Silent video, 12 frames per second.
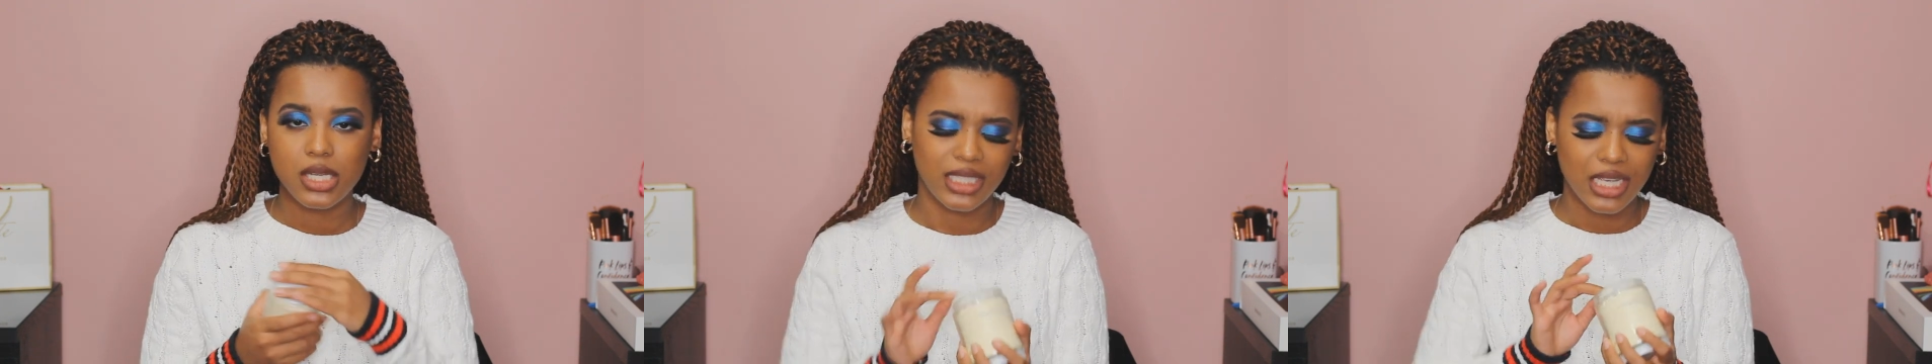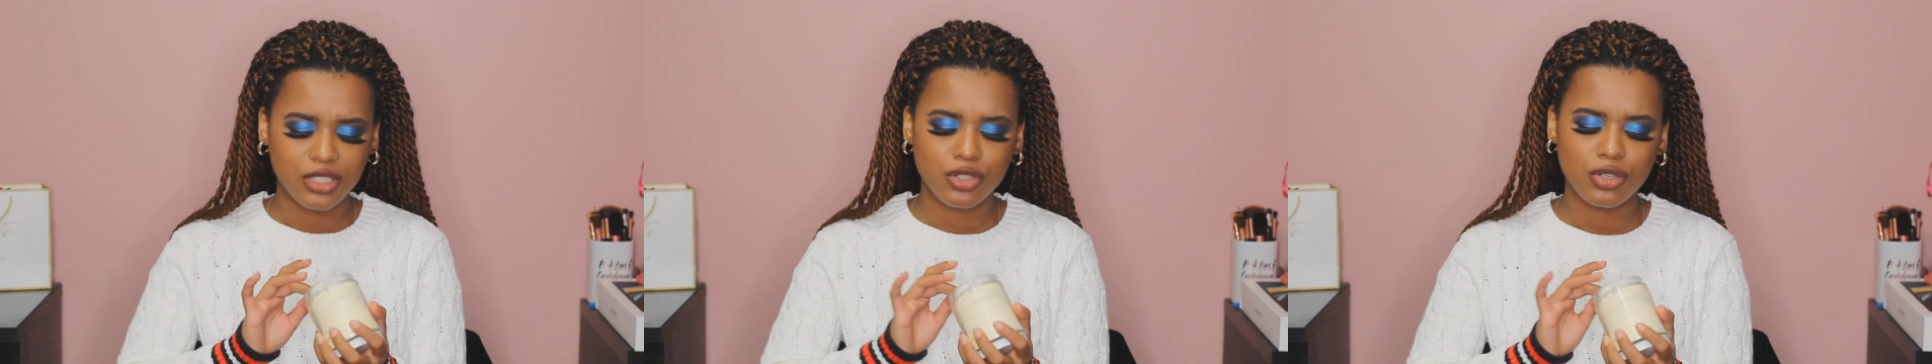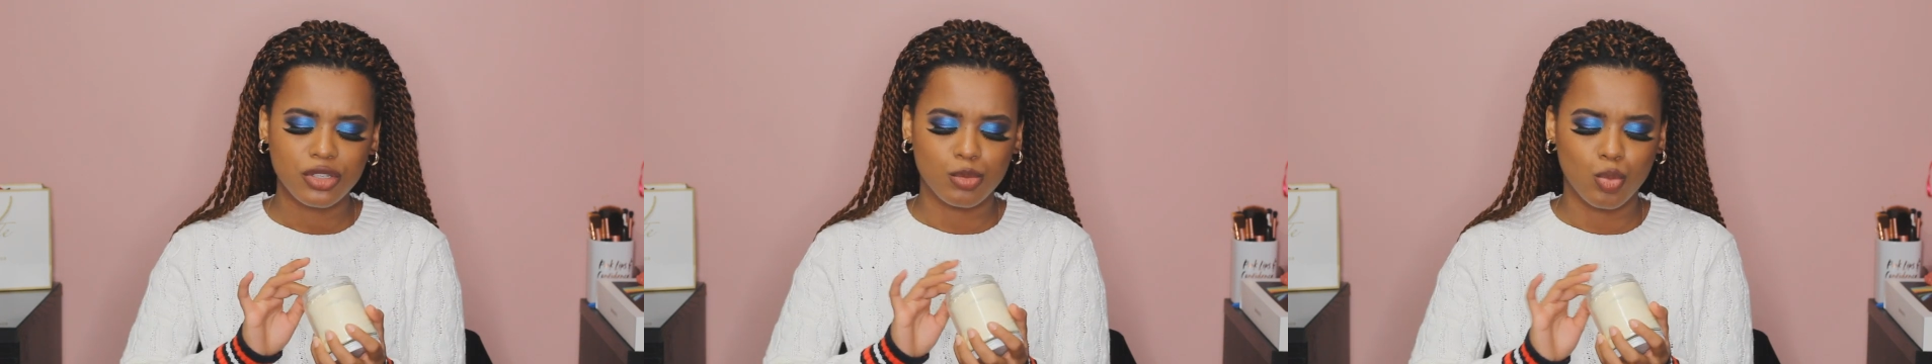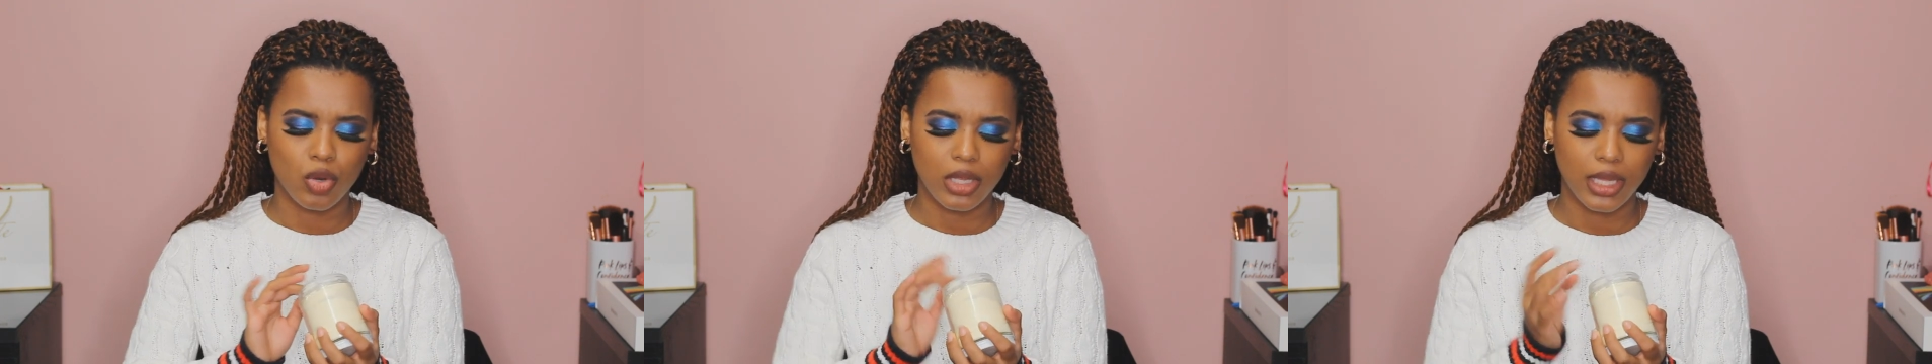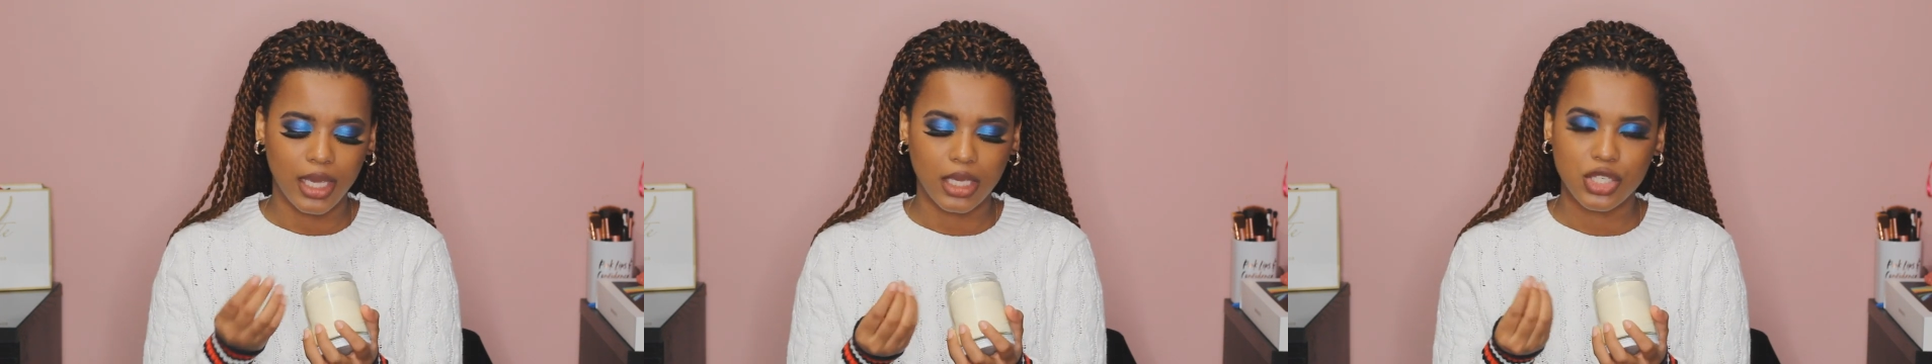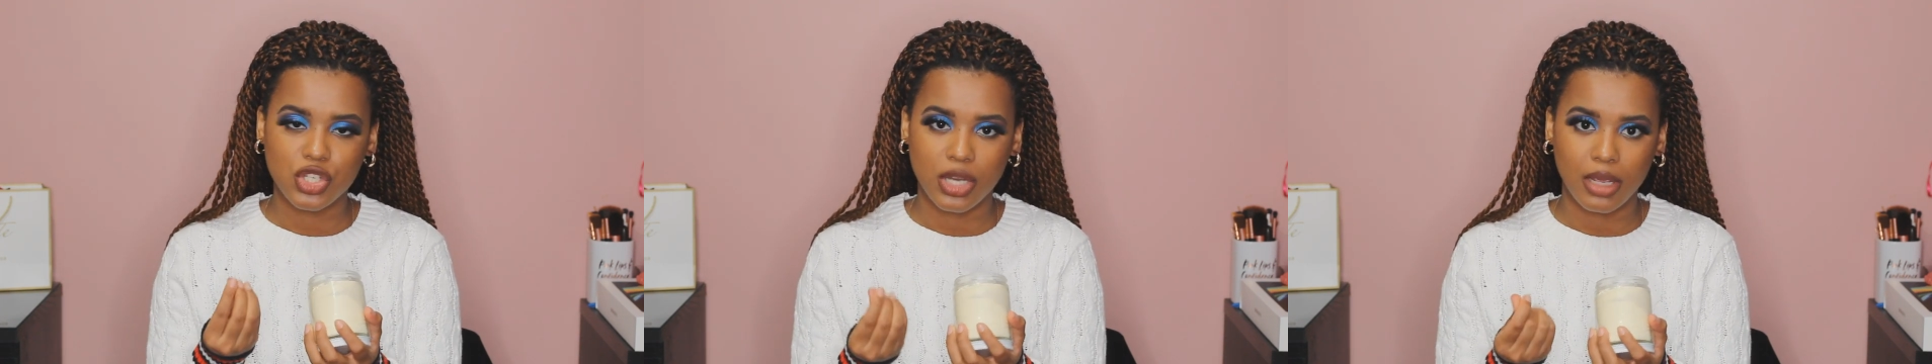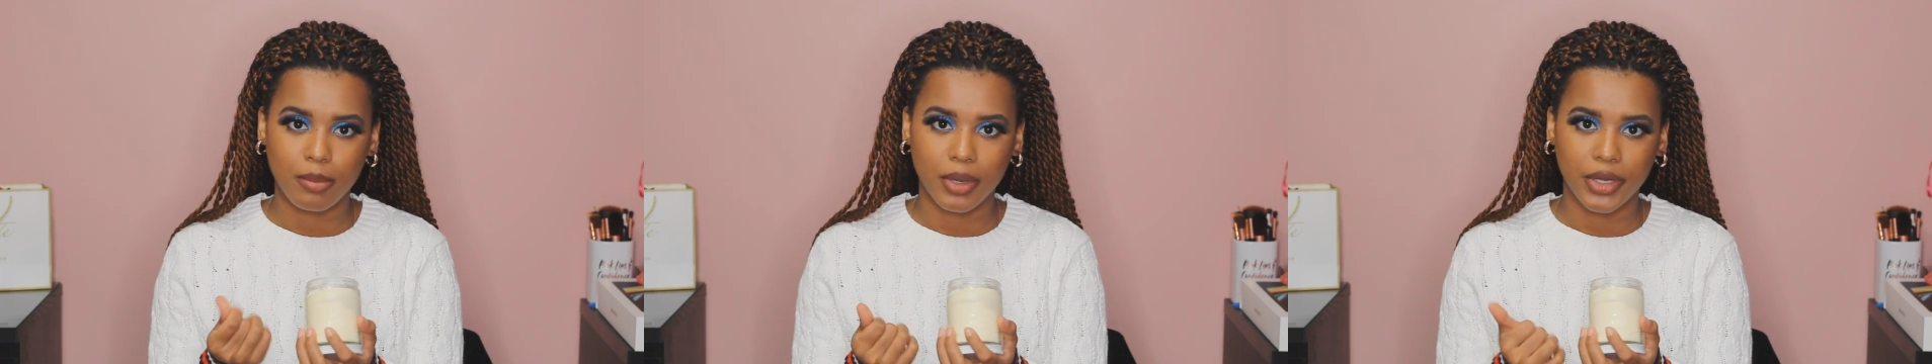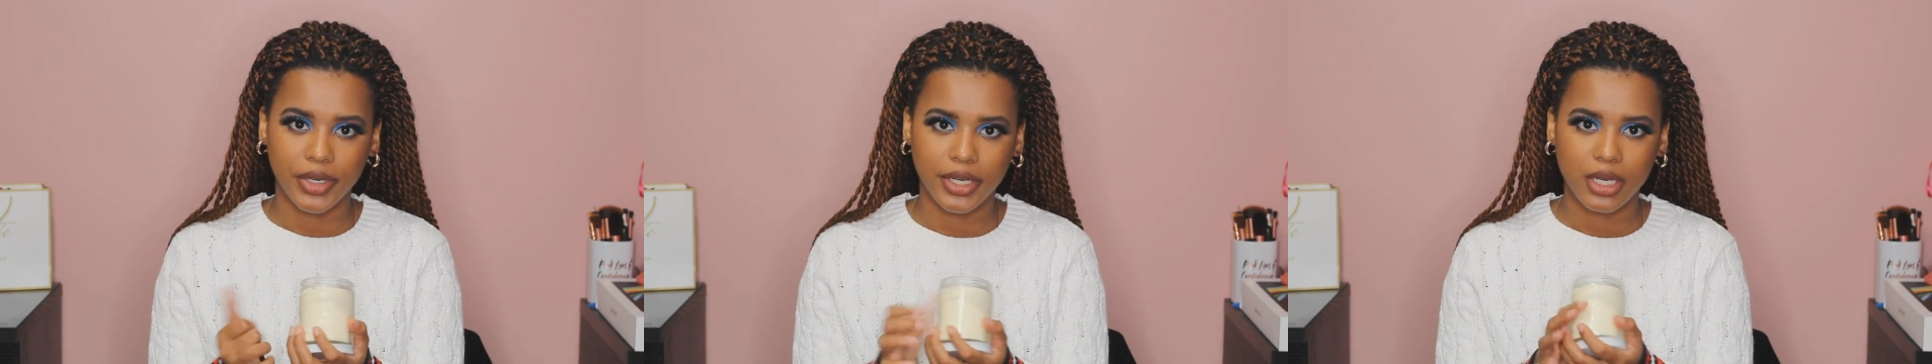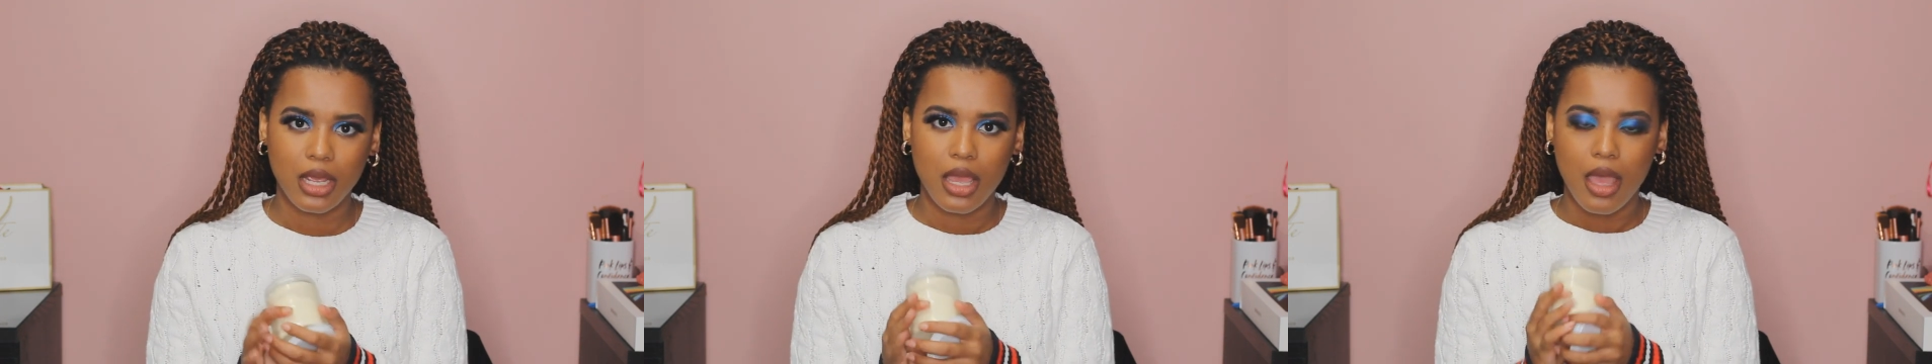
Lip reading: The texture is more like shea butter,